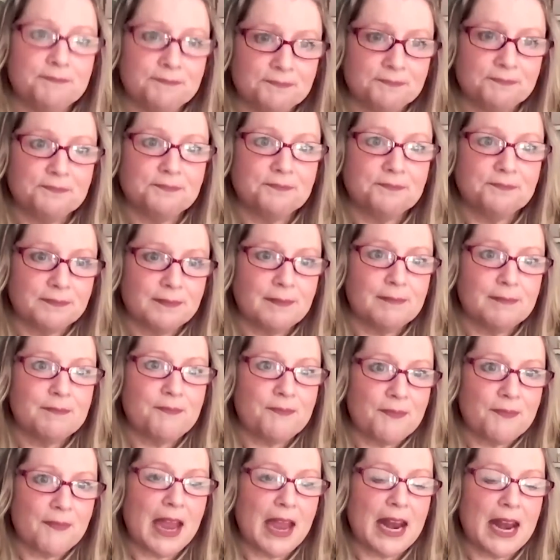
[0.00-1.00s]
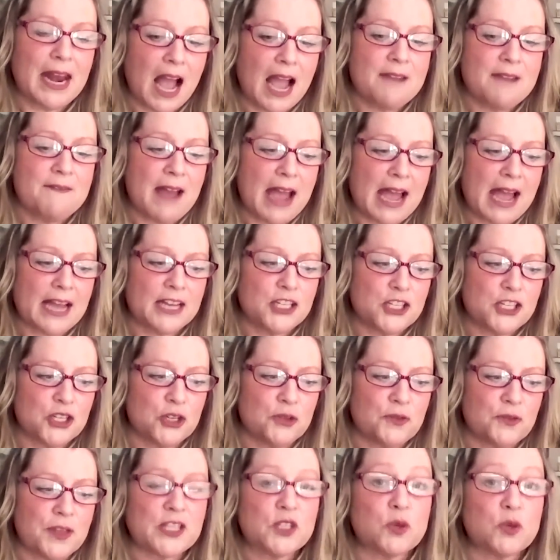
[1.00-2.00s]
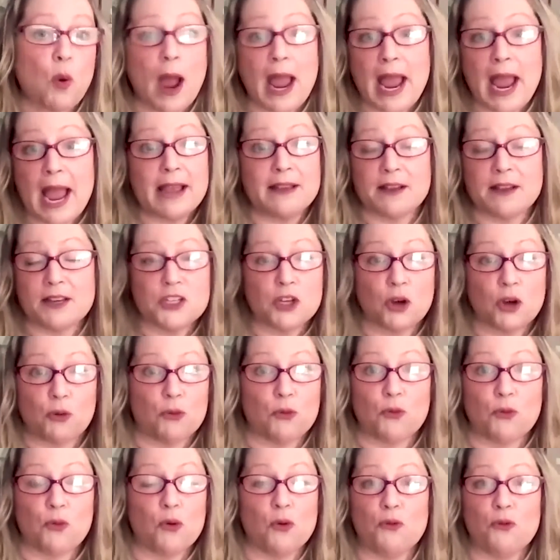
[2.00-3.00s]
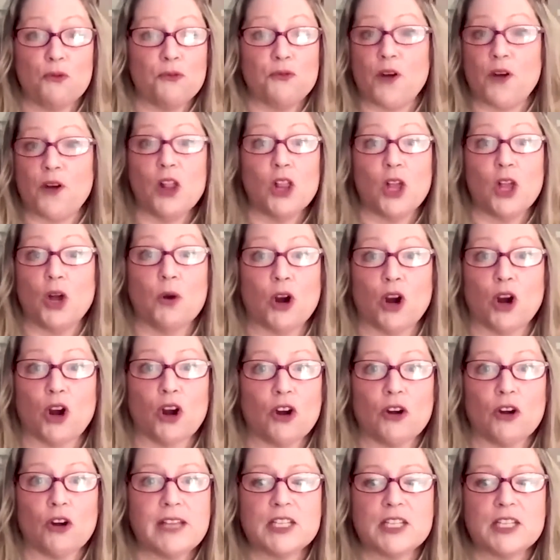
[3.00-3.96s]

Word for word: Mm-hmm. And I've had to, that's why I don't follow her.